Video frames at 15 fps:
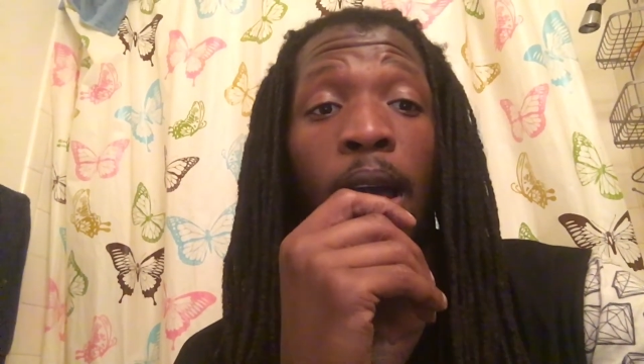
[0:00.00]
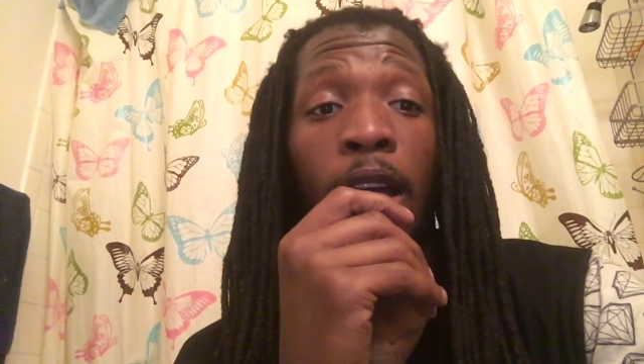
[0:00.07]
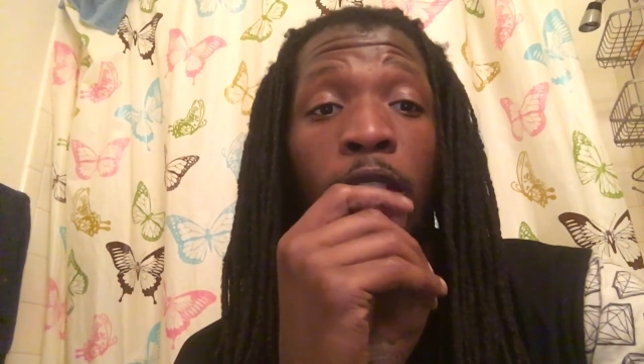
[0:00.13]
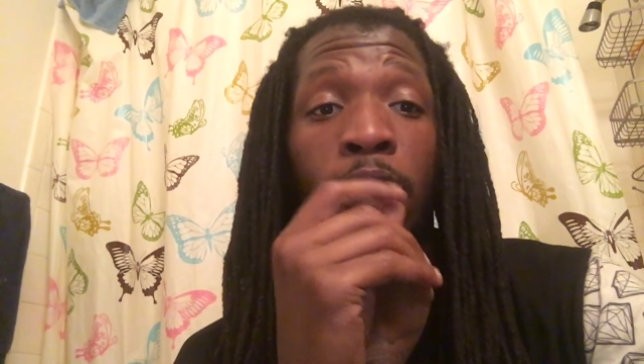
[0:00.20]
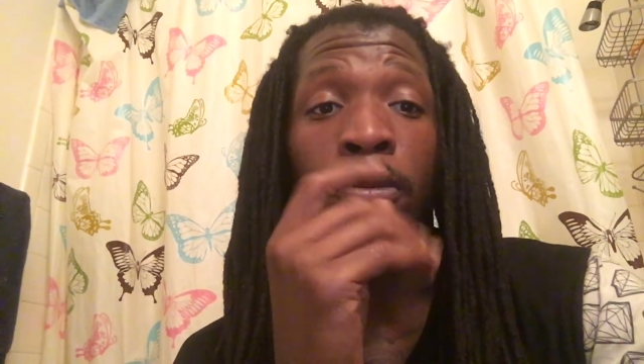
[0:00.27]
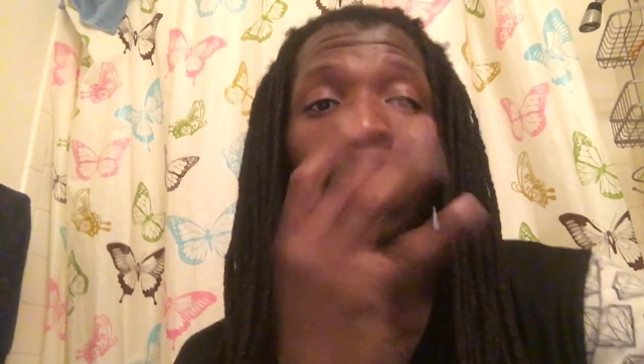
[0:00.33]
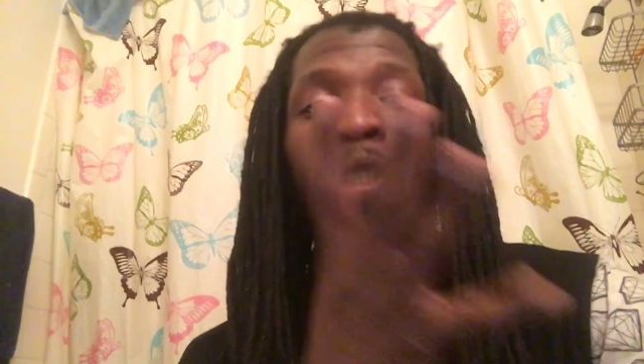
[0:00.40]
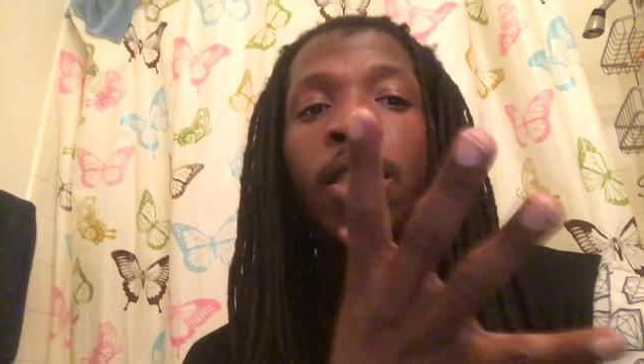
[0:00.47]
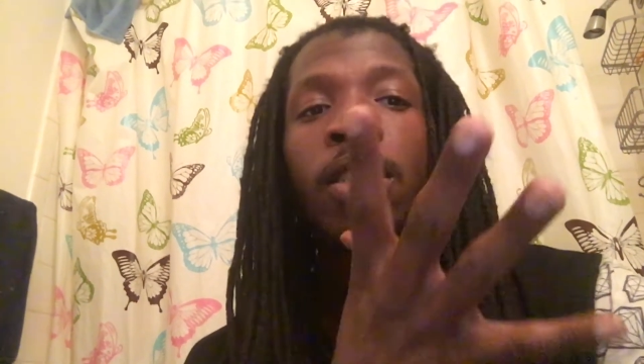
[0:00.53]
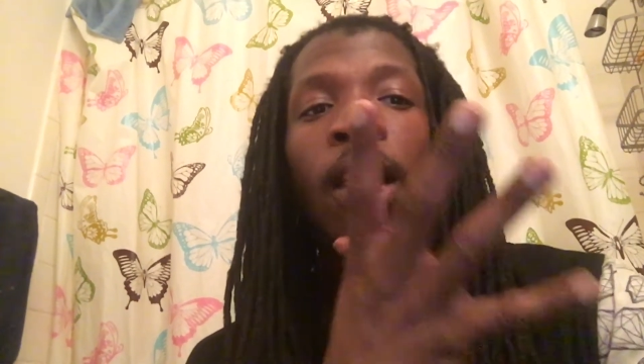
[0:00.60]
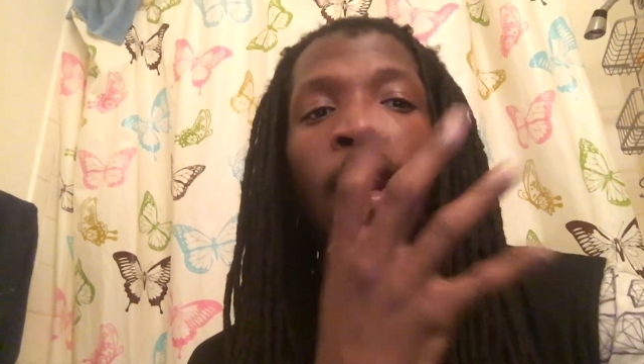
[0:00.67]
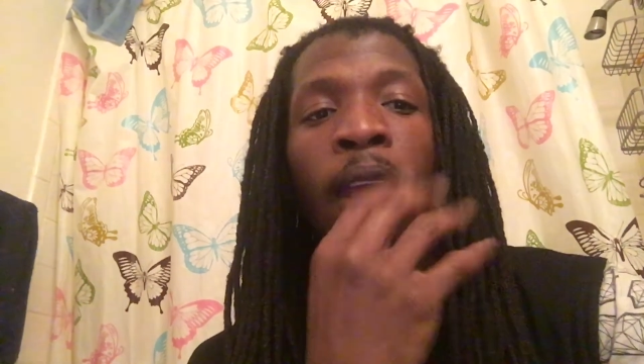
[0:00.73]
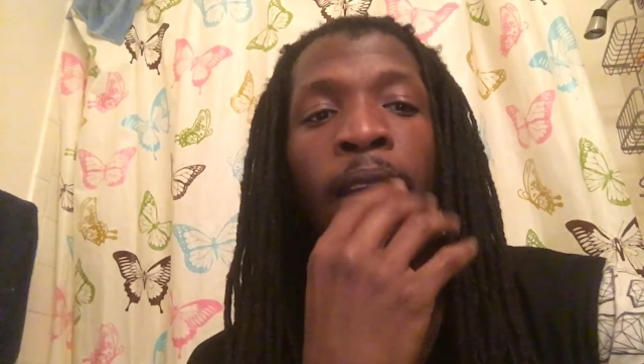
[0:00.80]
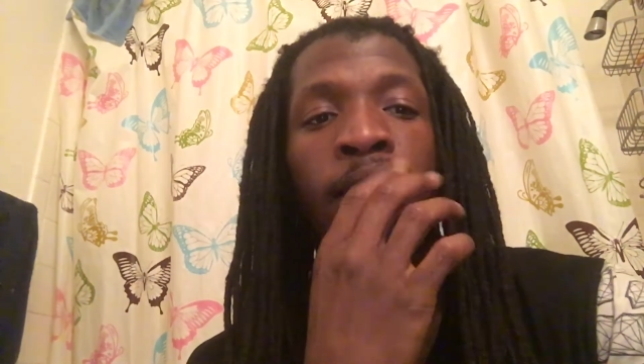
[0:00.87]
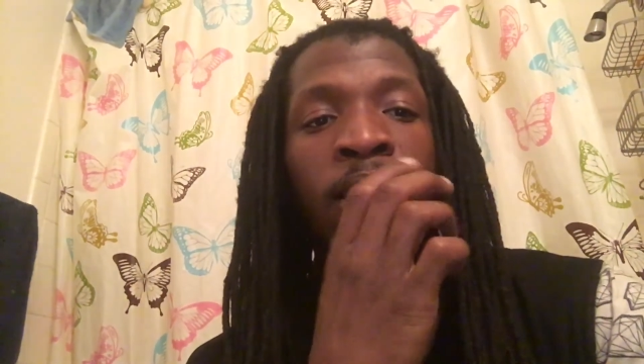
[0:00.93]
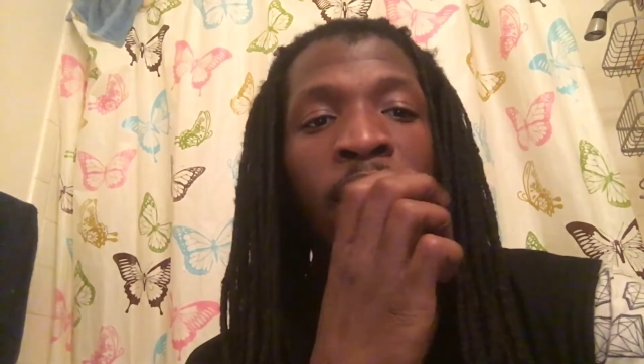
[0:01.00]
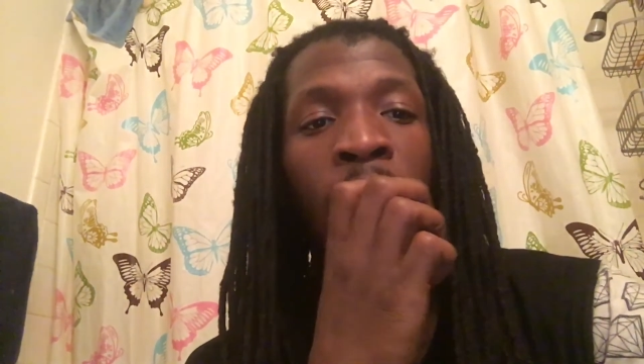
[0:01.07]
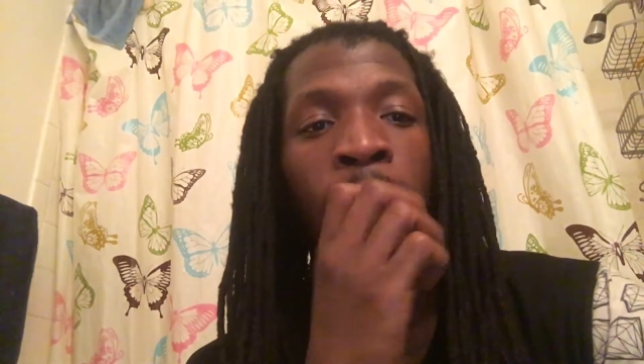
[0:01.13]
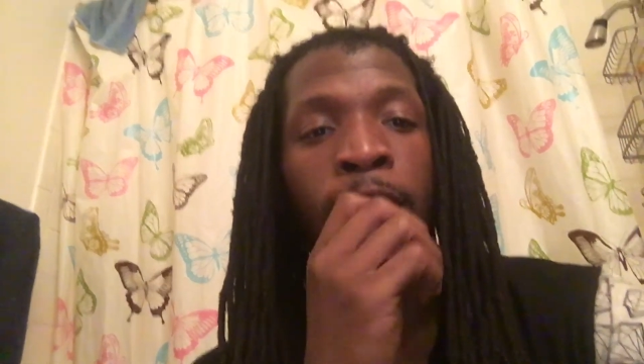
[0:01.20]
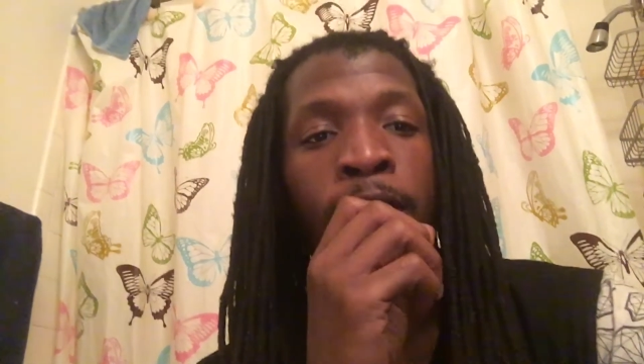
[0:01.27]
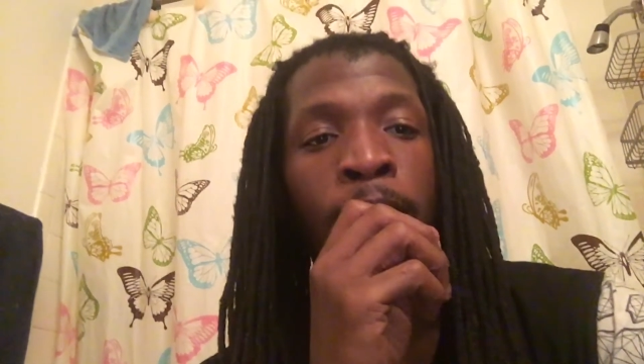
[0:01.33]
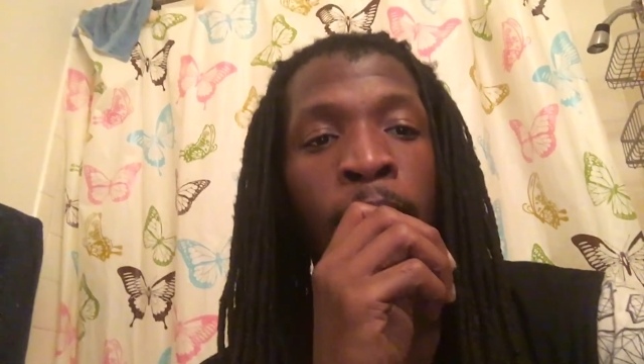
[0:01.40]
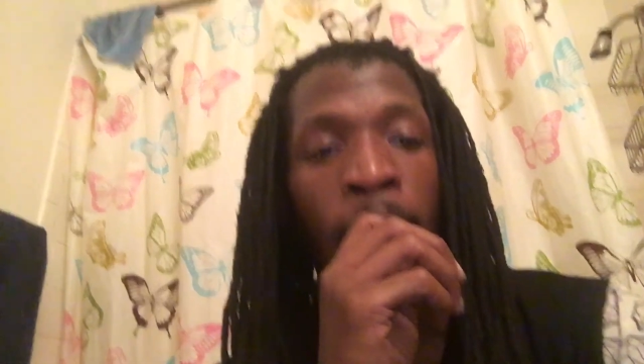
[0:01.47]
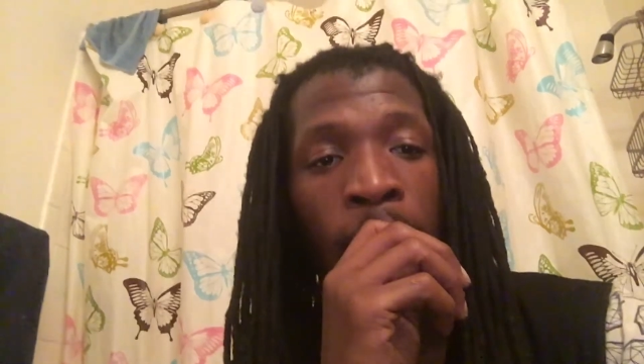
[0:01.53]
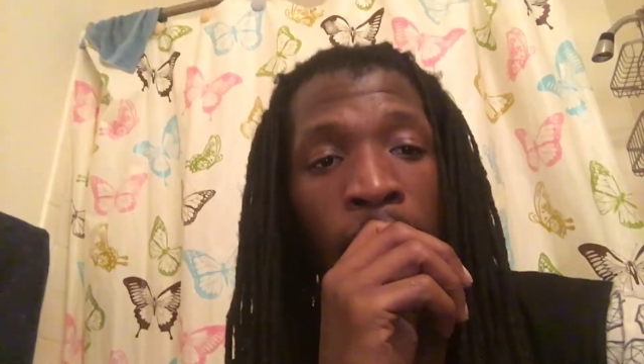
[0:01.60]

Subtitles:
as much as I like Savage, man,